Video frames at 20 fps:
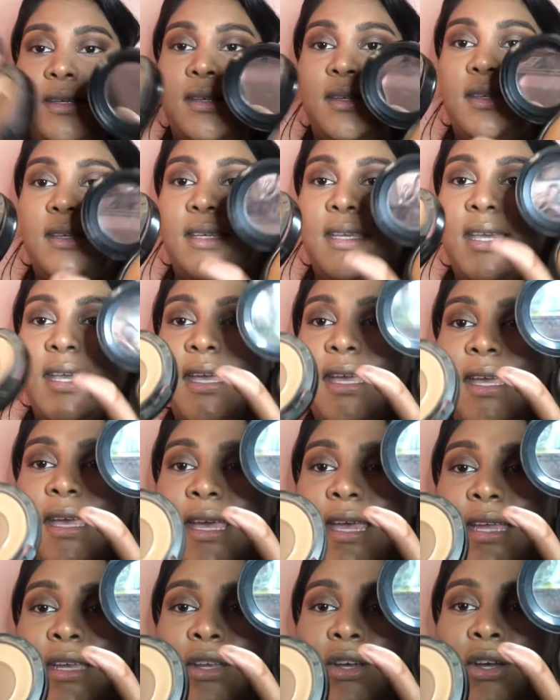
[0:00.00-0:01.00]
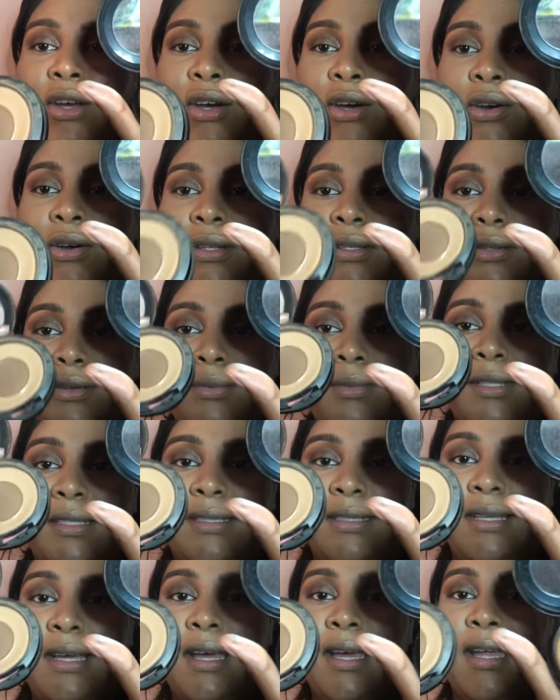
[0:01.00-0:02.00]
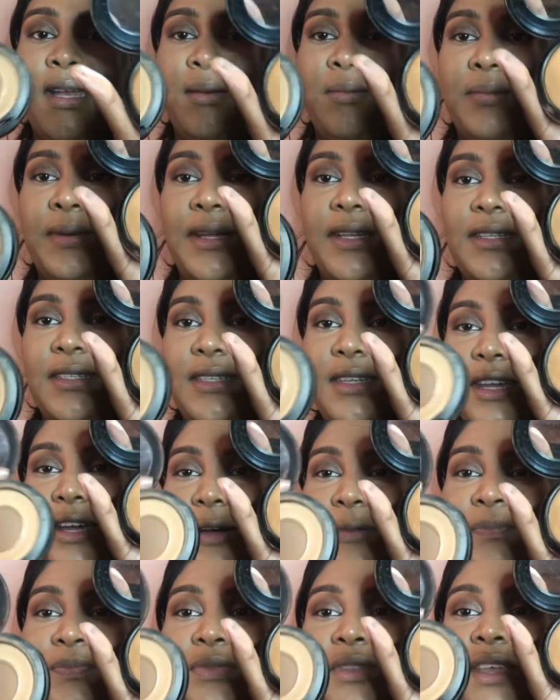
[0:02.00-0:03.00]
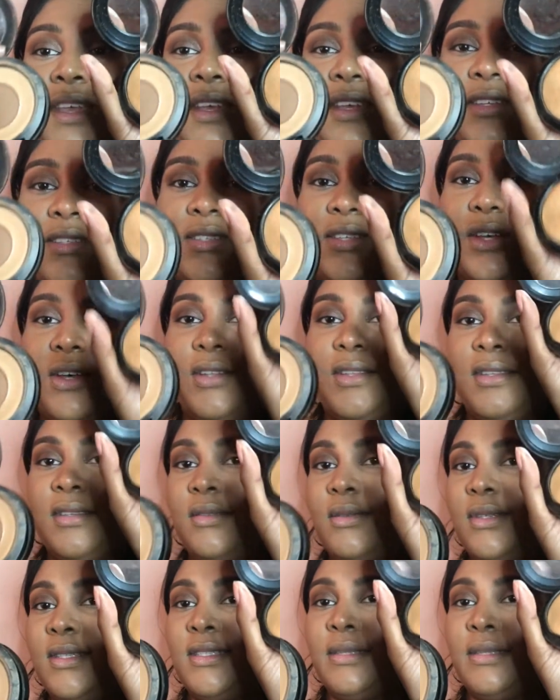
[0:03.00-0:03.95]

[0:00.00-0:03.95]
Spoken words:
Okay, I know it's almost done, but yeah. So this one's a